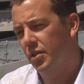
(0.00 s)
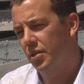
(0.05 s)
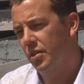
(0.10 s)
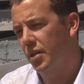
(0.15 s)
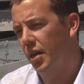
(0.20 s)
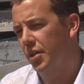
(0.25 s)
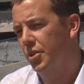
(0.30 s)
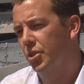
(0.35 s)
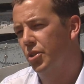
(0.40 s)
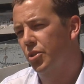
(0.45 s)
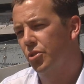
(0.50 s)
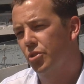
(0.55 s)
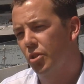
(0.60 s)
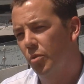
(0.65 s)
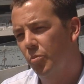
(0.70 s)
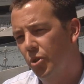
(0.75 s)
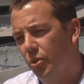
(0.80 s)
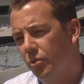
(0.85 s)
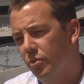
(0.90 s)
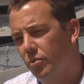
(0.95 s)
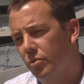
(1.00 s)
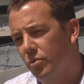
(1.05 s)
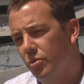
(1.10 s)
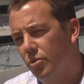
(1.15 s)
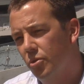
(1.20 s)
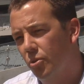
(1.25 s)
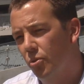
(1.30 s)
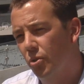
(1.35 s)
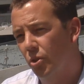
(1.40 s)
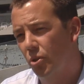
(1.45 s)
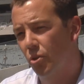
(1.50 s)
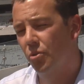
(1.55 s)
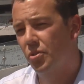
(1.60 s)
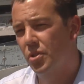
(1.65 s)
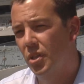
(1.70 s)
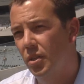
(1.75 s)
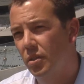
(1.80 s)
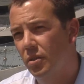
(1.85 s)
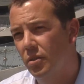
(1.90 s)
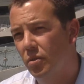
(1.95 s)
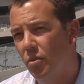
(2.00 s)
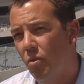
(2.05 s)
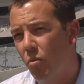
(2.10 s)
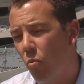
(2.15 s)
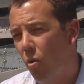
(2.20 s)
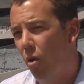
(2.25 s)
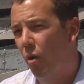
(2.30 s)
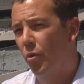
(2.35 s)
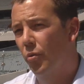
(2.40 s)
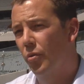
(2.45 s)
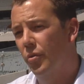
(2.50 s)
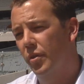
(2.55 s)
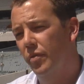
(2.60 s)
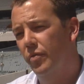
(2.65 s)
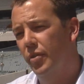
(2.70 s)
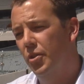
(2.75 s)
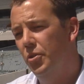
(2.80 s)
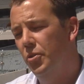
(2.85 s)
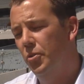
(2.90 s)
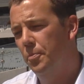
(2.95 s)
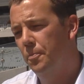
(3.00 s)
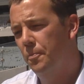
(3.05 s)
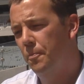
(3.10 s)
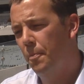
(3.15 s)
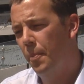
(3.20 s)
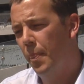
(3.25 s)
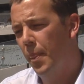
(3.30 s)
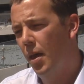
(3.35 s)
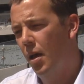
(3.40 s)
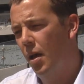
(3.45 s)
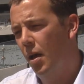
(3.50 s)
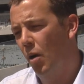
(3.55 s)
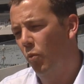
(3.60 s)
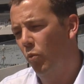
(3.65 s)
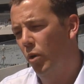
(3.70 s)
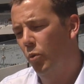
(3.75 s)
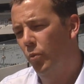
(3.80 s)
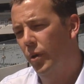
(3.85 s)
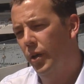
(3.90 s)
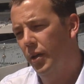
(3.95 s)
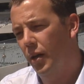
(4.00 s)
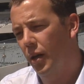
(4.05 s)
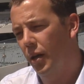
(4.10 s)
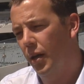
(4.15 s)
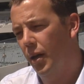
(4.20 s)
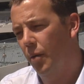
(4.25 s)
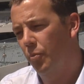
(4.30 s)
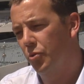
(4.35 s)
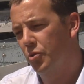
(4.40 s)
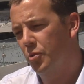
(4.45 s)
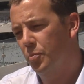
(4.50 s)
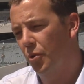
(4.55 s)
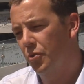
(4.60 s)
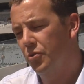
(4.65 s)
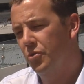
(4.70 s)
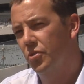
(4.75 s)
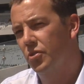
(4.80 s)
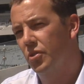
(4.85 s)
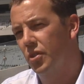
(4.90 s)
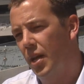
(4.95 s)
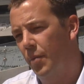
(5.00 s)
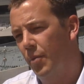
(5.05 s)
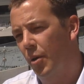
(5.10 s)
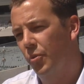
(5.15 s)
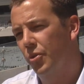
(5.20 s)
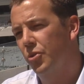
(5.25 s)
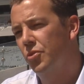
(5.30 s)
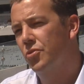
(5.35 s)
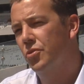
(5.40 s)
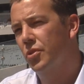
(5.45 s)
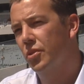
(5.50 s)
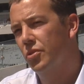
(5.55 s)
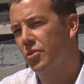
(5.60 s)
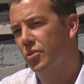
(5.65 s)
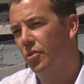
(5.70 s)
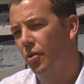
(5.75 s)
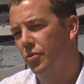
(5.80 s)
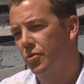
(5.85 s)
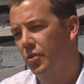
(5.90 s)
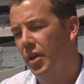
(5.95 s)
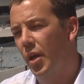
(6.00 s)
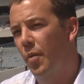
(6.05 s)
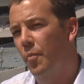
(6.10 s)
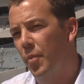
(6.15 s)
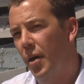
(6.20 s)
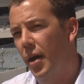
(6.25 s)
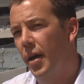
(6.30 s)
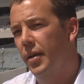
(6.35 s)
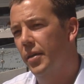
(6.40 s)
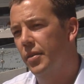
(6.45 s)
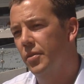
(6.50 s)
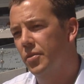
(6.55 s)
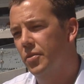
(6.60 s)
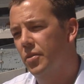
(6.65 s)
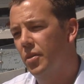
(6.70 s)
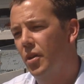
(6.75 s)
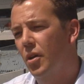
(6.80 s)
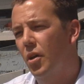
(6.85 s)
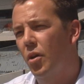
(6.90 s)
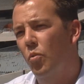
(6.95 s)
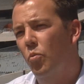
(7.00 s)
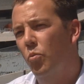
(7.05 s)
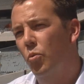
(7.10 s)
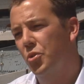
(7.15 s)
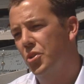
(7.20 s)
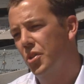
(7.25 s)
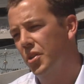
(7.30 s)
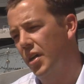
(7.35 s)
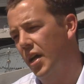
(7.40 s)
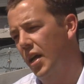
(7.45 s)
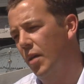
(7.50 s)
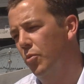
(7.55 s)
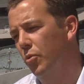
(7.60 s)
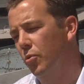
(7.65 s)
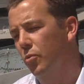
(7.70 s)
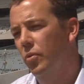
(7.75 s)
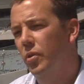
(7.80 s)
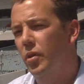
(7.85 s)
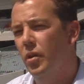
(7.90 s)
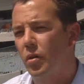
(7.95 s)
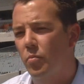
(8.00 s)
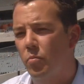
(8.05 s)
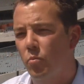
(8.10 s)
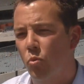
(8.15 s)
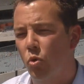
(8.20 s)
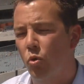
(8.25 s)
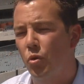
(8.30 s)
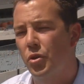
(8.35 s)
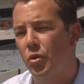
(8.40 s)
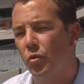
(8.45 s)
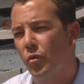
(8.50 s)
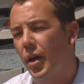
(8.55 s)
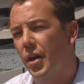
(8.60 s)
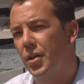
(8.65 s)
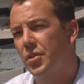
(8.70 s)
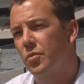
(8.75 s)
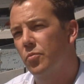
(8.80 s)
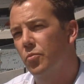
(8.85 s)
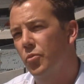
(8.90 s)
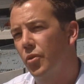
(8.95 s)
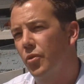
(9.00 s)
can start to contribute to the content while they're in the venue and where we enable sponsors to come up with interesting styles of campaigns which enable more interaction